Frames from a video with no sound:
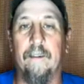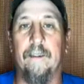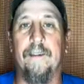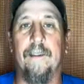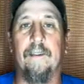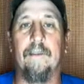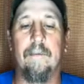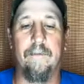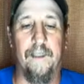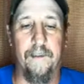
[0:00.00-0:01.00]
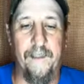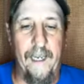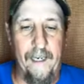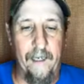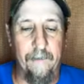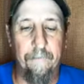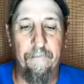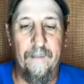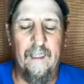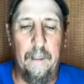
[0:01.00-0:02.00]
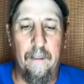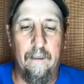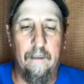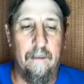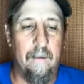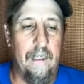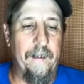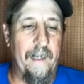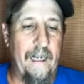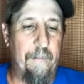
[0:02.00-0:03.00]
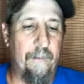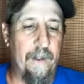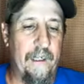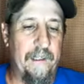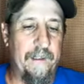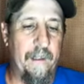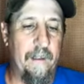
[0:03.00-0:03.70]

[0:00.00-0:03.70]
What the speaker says: until this day." And the high priest